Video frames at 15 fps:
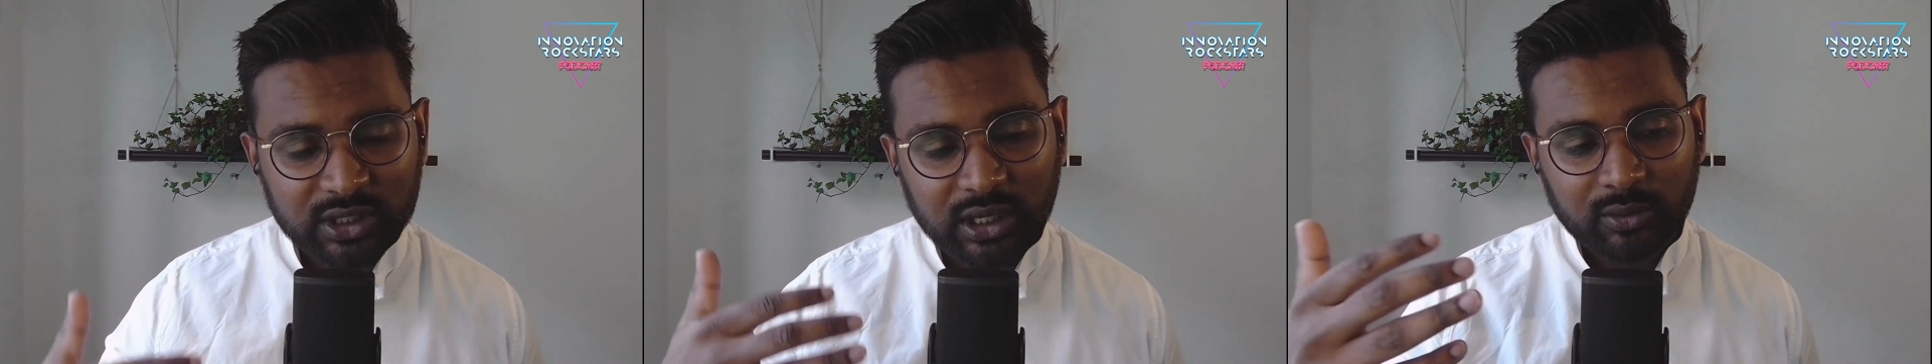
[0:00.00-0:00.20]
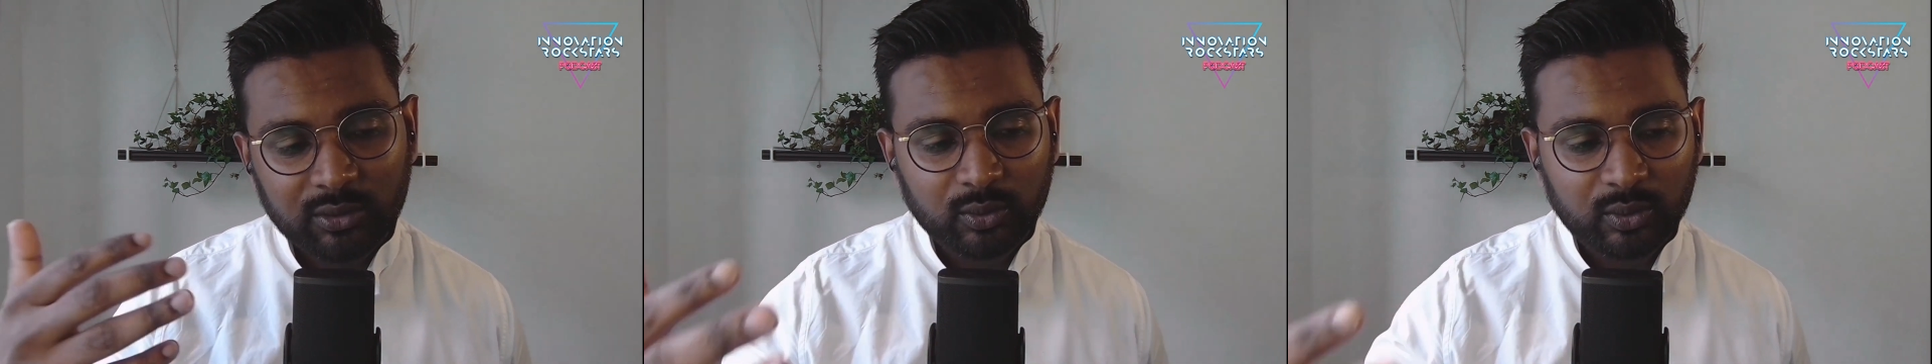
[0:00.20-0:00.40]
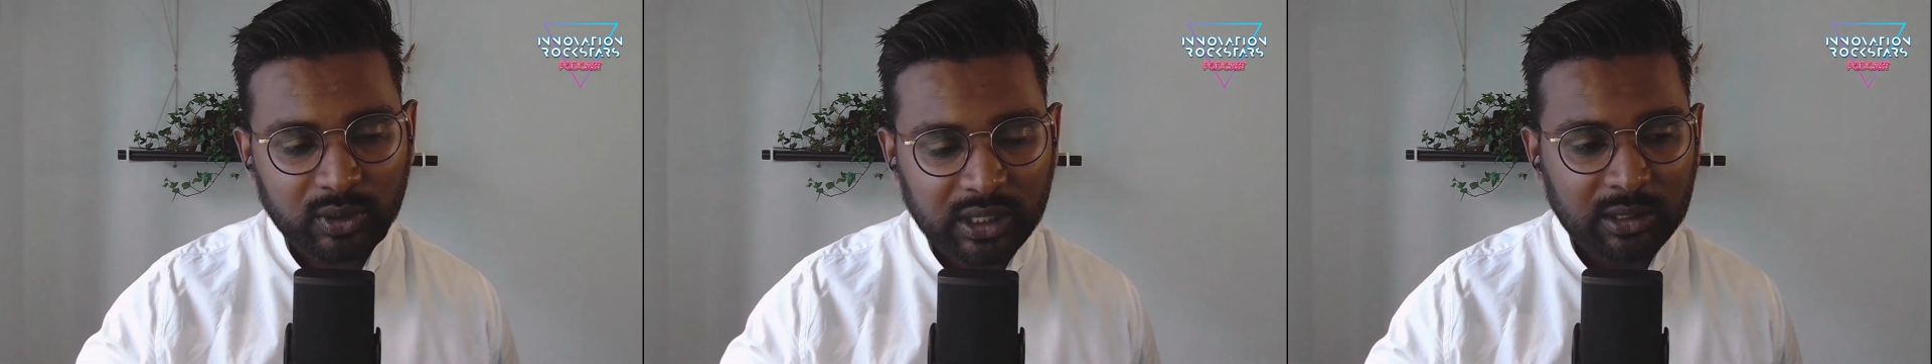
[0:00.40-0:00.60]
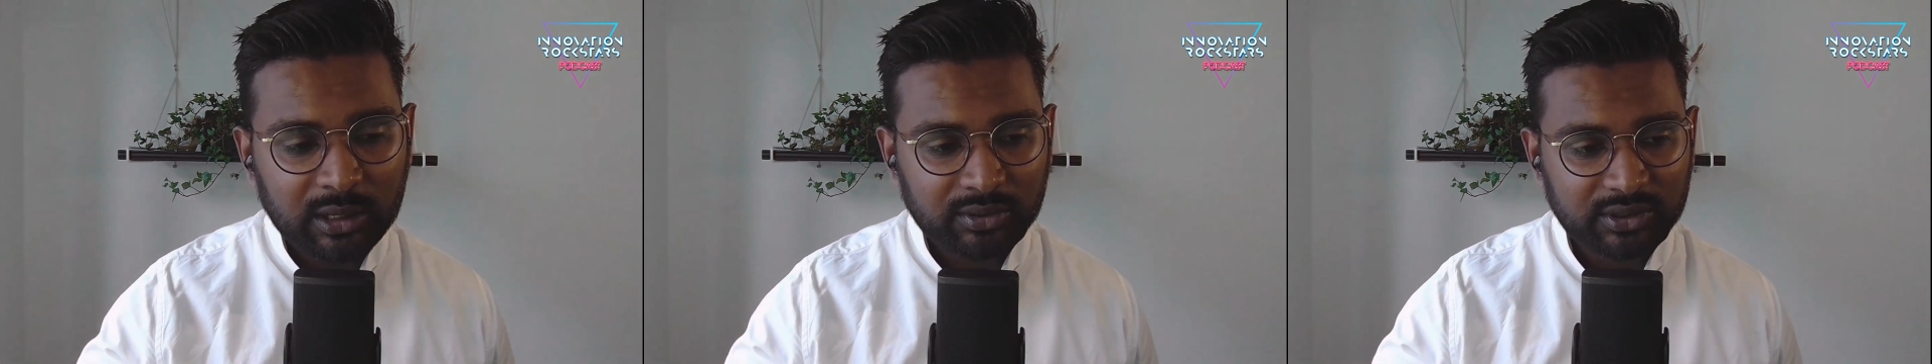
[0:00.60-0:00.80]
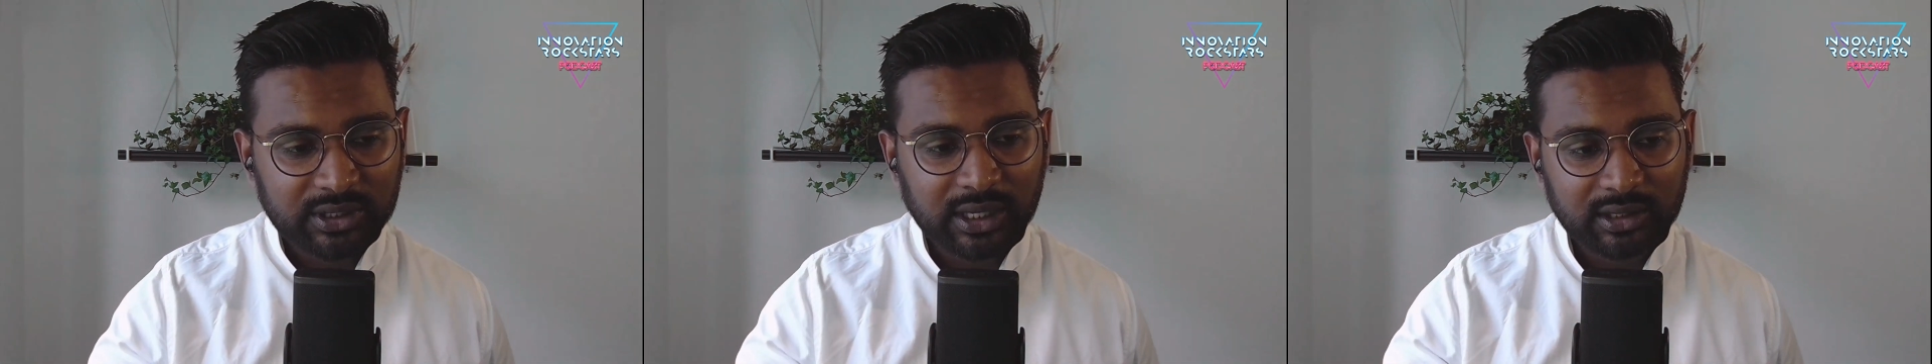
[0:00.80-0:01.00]
then we
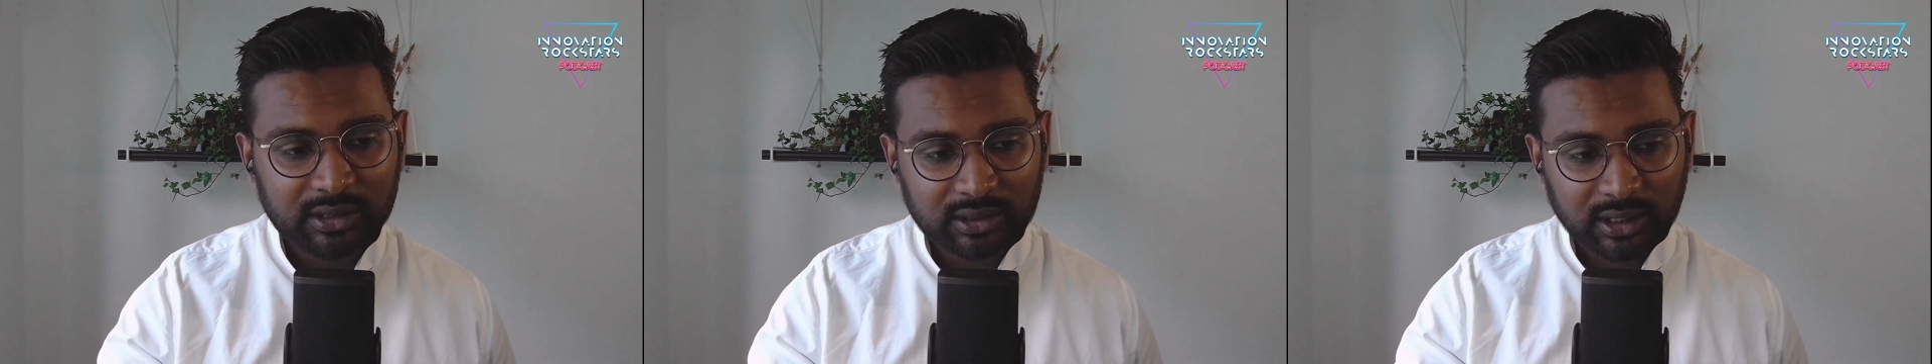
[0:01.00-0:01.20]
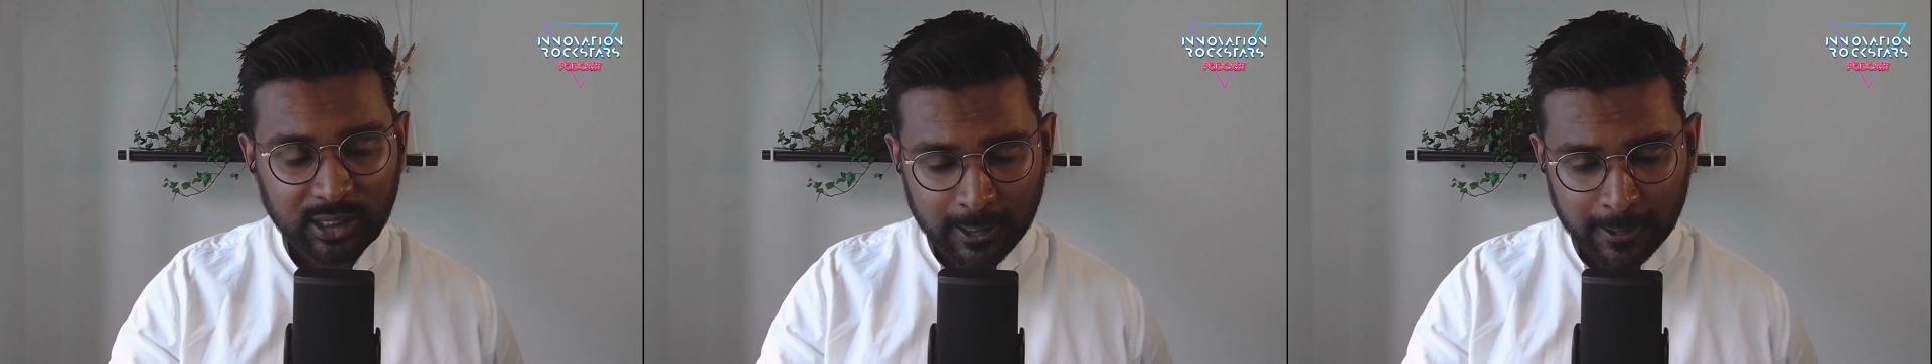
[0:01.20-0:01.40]
present